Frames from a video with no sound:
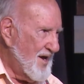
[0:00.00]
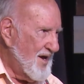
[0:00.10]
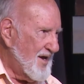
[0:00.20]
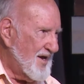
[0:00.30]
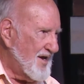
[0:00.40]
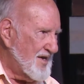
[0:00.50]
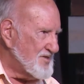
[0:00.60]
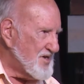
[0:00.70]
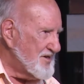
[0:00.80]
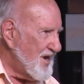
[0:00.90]
It
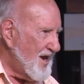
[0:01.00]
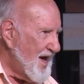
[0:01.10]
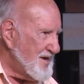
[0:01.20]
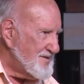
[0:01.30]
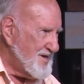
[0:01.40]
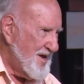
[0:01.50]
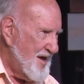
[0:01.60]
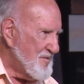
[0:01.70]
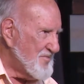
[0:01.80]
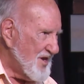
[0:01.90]
is a delight to
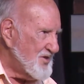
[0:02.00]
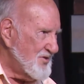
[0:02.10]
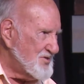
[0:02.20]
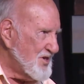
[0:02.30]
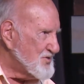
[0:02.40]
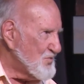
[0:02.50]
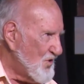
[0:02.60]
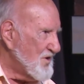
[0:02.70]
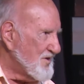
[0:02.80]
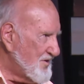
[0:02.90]
Him that you just
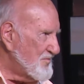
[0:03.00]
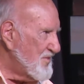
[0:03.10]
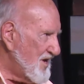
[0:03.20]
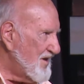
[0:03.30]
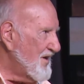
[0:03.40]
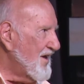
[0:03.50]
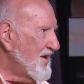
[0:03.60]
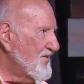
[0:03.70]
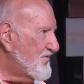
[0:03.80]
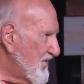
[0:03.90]
want to be
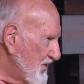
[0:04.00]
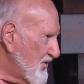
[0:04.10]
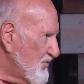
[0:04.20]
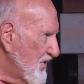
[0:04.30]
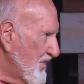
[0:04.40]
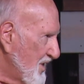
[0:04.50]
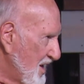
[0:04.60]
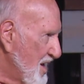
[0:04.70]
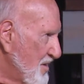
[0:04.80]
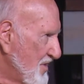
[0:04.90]
filled with
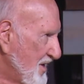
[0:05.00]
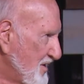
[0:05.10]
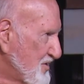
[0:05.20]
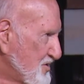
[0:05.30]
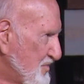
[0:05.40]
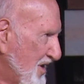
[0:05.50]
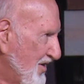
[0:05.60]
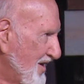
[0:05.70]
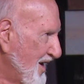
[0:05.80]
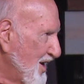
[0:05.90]
Him and His
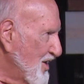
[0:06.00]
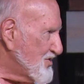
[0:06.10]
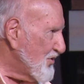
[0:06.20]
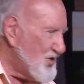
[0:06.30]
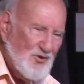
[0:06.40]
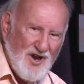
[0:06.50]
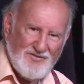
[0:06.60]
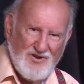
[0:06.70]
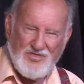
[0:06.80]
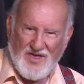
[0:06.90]
Spirit. So don't
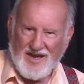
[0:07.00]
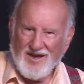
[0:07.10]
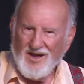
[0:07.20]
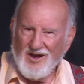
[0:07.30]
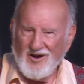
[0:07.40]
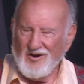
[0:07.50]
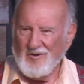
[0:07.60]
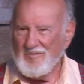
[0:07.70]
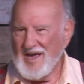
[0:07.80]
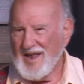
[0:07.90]
ever think,
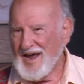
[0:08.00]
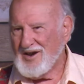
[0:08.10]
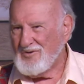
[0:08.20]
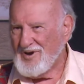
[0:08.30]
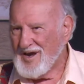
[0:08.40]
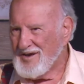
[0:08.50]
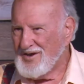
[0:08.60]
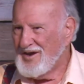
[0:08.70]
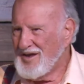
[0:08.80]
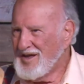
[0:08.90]
oh man, I don't want
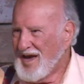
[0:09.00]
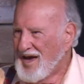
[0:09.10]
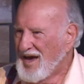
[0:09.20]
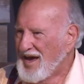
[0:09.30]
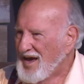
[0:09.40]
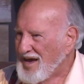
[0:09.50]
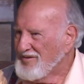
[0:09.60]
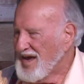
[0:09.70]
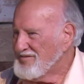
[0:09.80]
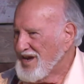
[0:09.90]
to,
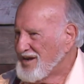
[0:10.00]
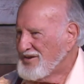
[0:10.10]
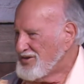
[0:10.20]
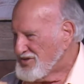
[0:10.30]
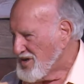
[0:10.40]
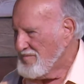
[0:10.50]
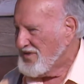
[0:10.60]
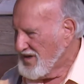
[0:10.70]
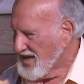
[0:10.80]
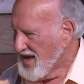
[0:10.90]
I've got to do
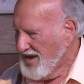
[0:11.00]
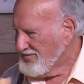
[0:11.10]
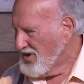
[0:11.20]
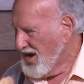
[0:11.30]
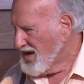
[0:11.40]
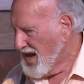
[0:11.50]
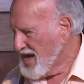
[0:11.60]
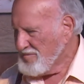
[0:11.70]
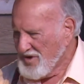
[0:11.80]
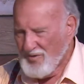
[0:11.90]
something to have God
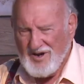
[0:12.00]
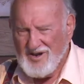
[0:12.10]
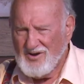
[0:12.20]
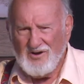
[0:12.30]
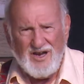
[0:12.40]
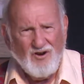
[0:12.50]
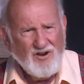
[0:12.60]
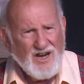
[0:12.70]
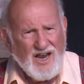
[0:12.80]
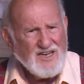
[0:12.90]
like me or what. No,
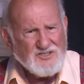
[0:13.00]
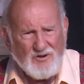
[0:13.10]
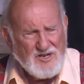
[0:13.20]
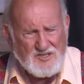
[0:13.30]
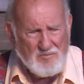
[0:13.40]
He's crazy